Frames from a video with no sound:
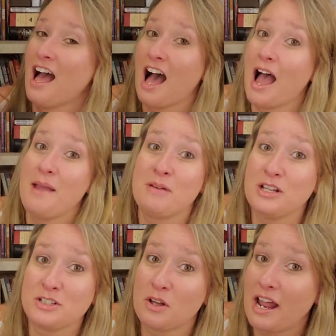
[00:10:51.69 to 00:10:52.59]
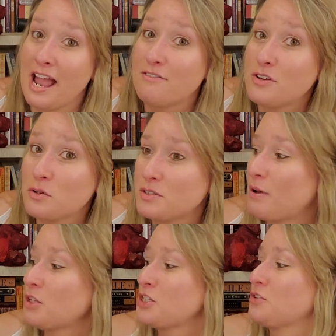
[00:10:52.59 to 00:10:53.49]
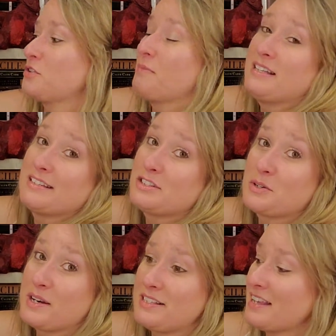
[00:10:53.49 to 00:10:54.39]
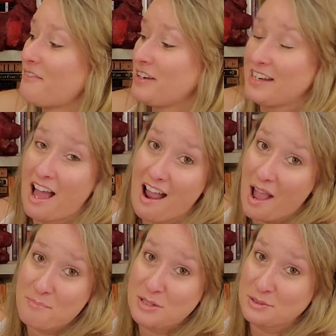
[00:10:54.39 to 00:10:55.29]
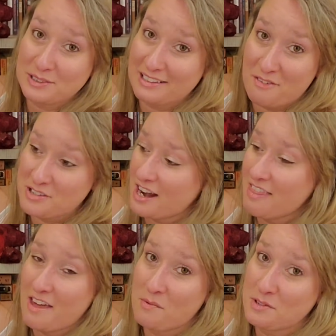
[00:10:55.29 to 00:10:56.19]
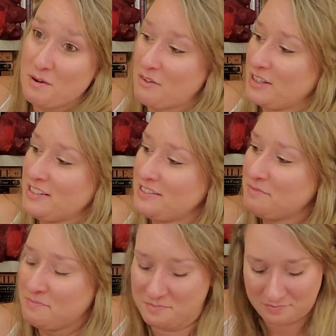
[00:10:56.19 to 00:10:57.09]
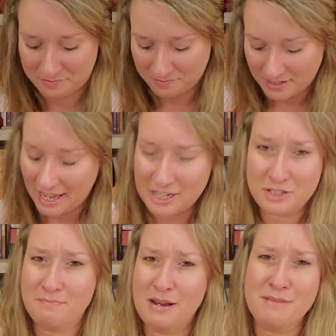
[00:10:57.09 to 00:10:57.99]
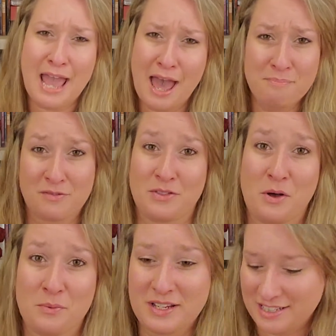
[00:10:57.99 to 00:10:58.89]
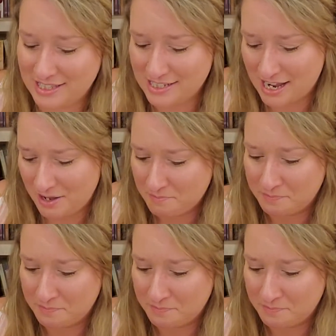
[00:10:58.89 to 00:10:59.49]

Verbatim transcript: I'm an adult. I have no small children. My son's twenty-seven, and I absolutely loved it. I thought it was marvelous. It just made me happy for the whole rest of the day.